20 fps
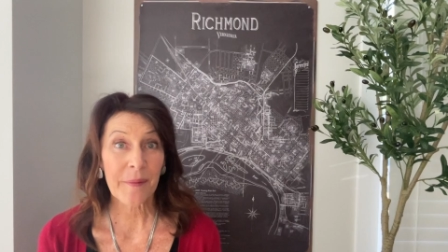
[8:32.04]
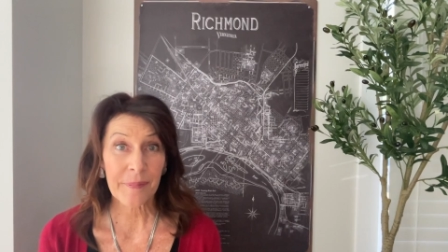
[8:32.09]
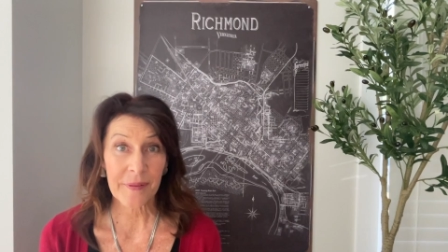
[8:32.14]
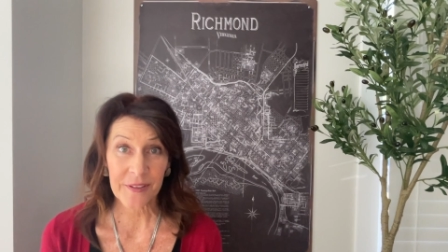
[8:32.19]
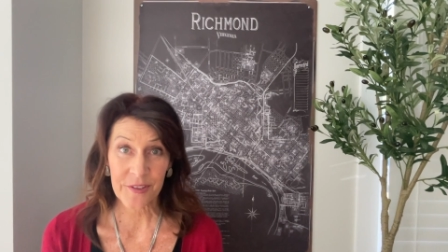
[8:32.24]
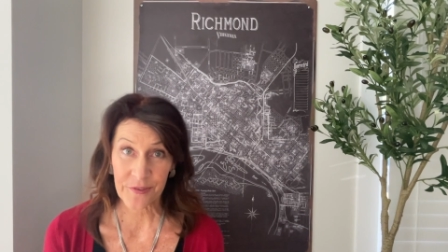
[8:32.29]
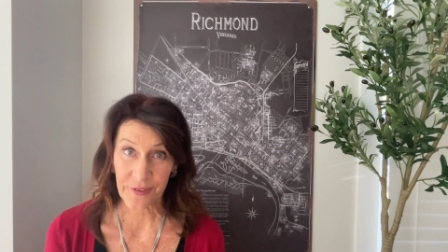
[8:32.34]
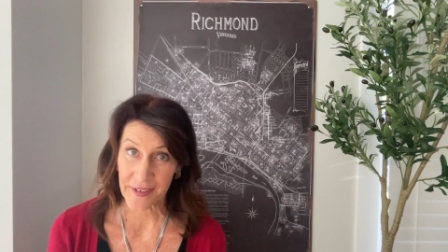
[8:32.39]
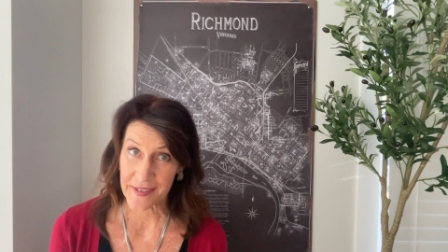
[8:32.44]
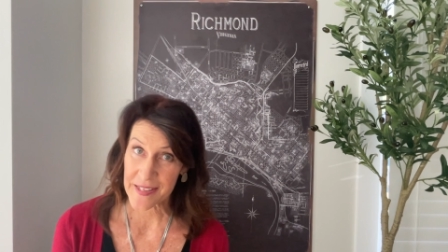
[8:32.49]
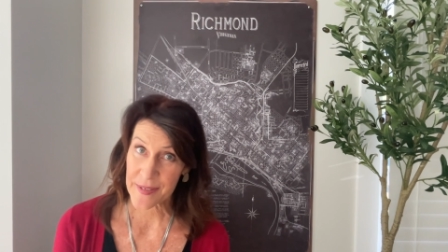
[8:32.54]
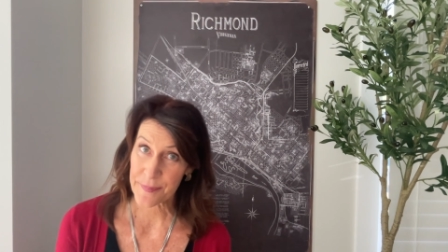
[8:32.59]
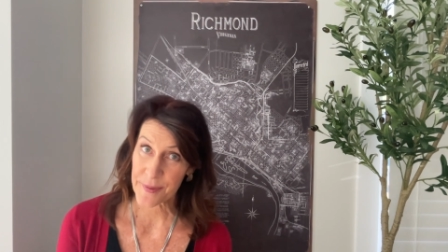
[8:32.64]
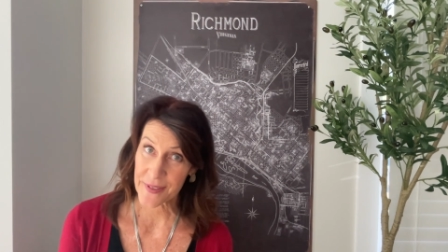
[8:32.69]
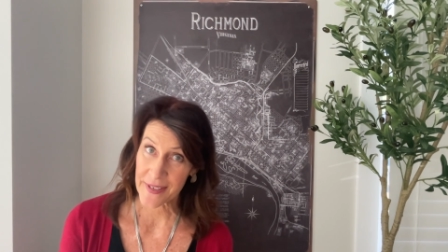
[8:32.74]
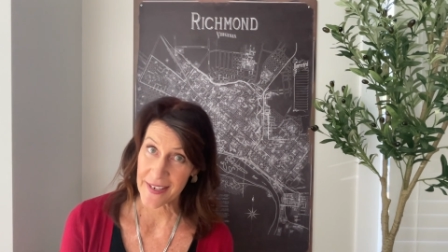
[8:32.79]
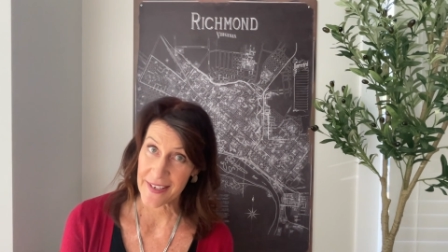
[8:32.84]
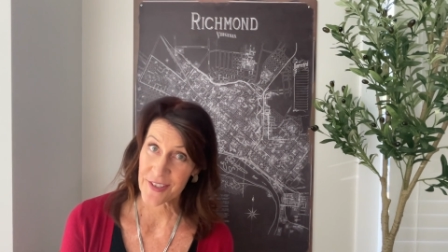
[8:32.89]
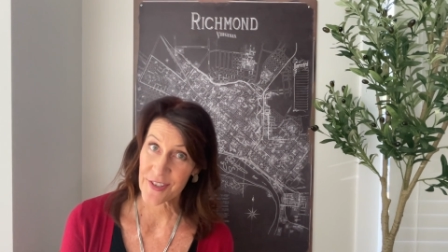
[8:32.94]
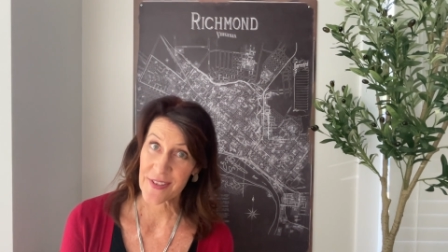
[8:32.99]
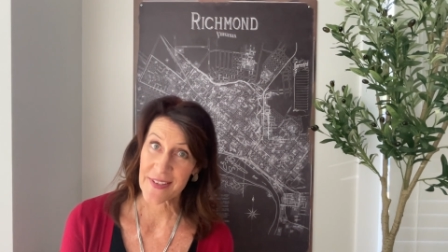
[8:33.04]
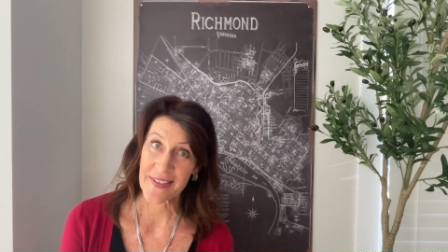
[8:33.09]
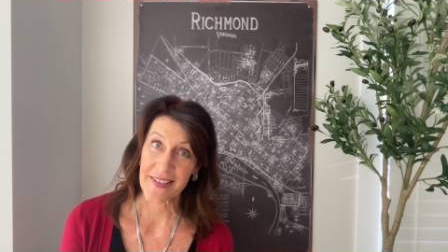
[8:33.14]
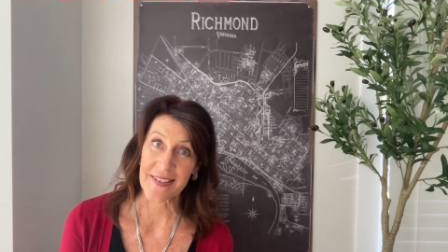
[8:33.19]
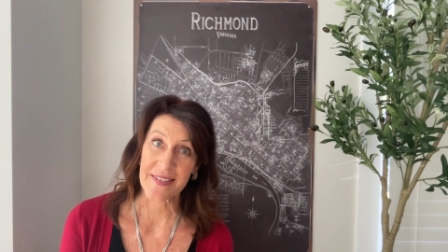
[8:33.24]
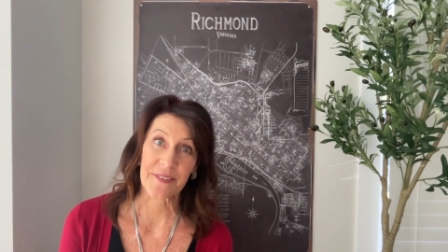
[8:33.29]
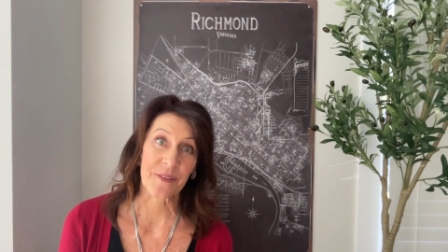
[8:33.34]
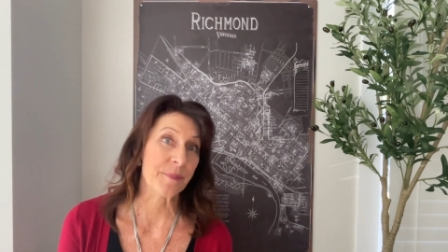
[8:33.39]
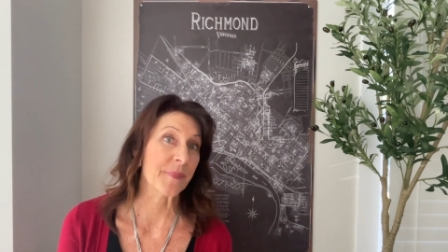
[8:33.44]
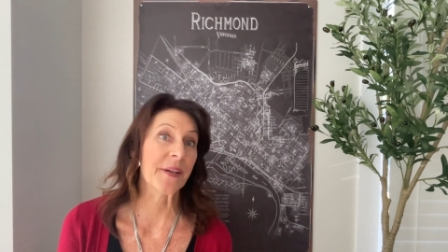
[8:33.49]
public
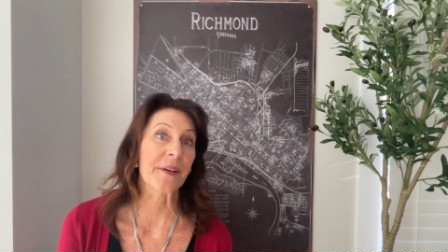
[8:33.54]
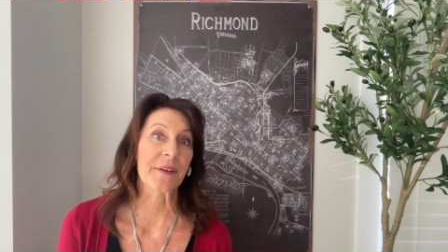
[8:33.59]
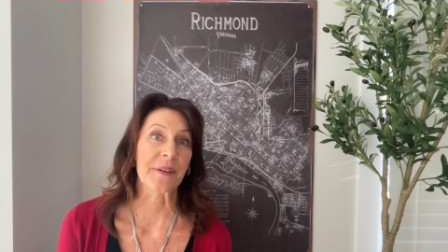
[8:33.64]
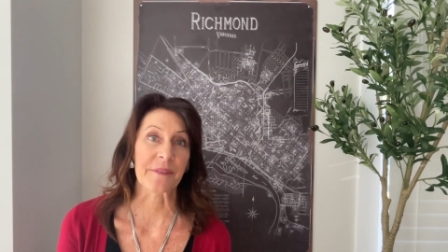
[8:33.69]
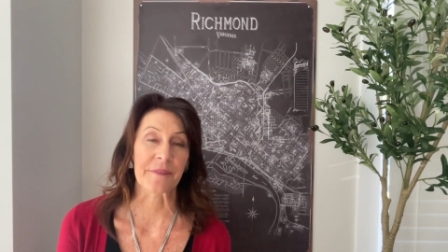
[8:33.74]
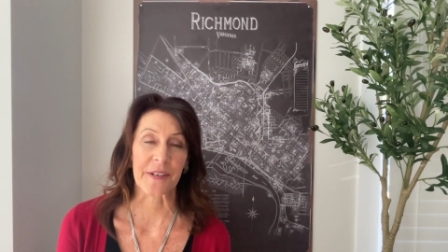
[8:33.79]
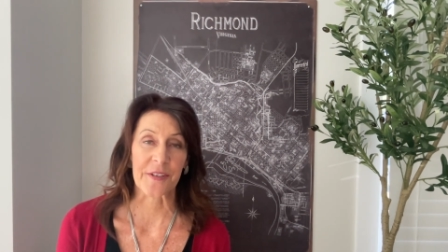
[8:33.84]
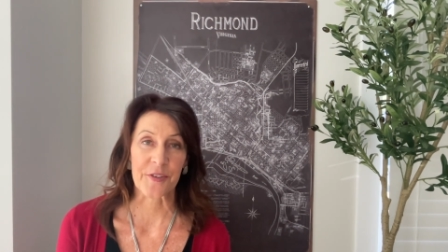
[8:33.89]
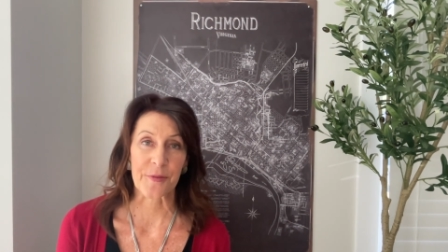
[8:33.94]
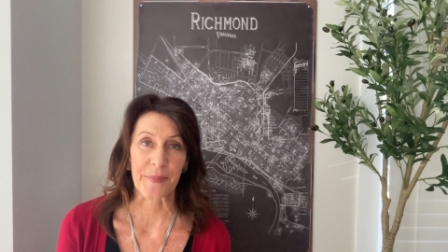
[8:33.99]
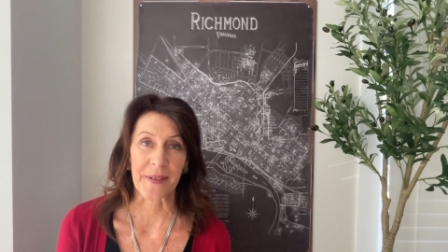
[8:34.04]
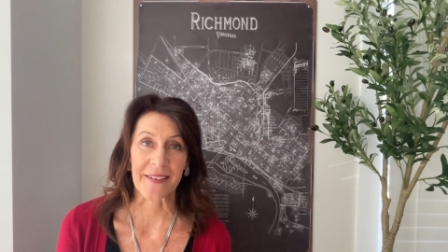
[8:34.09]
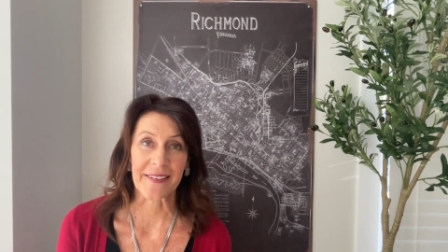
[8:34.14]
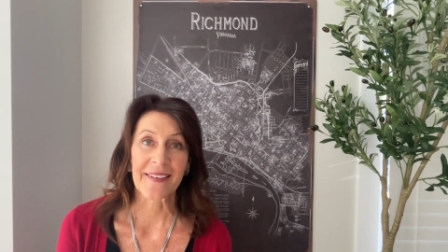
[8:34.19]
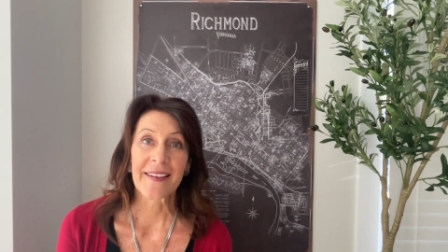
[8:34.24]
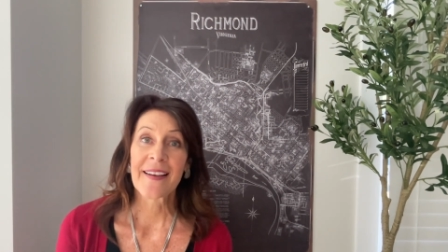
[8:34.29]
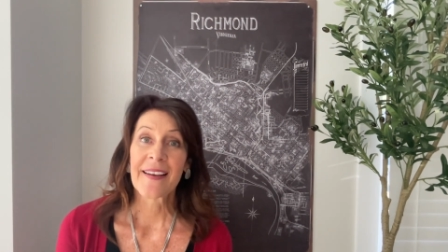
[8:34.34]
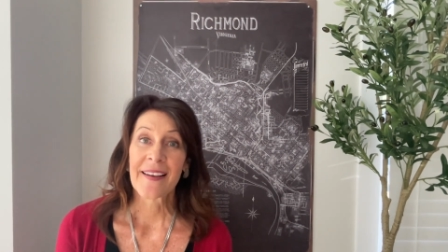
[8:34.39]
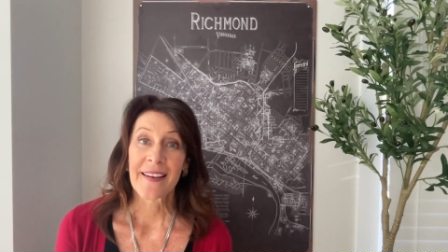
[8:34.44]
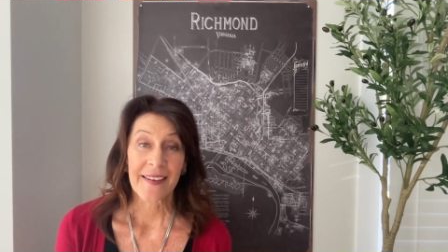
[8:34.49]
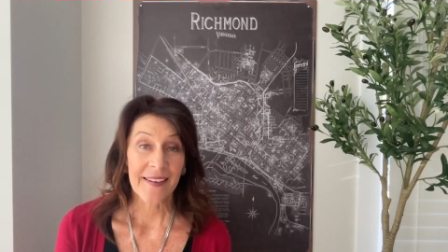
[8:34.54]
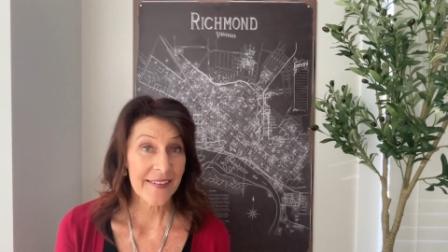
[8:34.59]
transportation system here in Richmond.